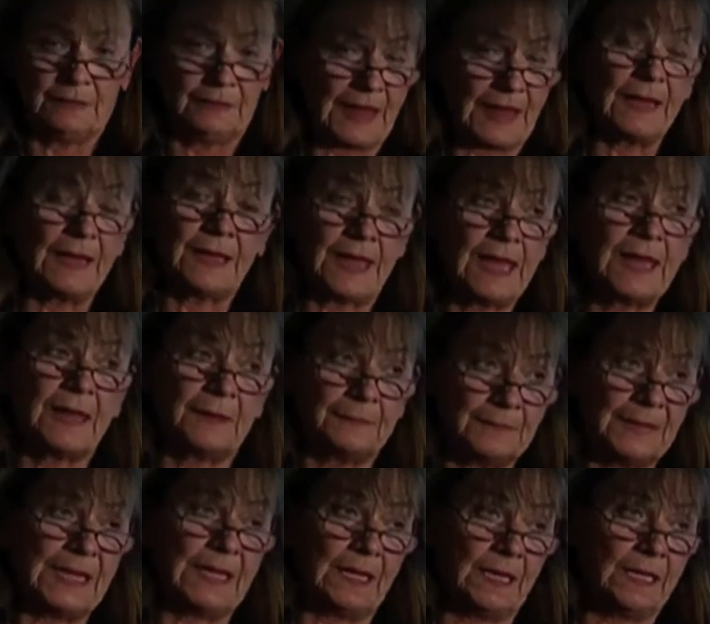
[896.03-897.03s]
that
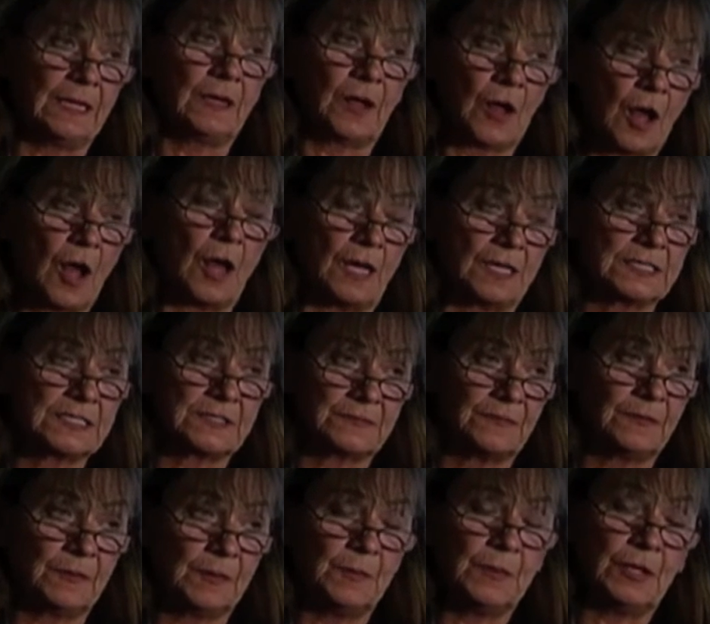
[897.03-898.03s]
can't be caused
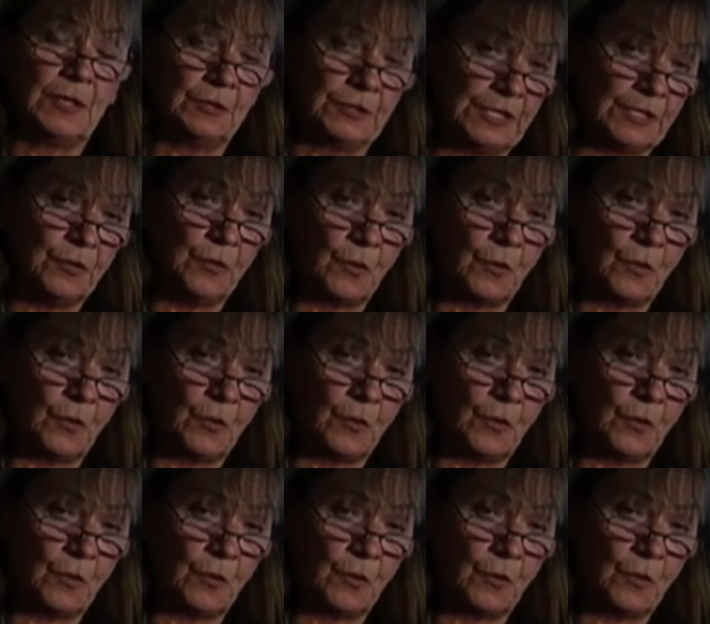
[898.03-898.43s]
from the building.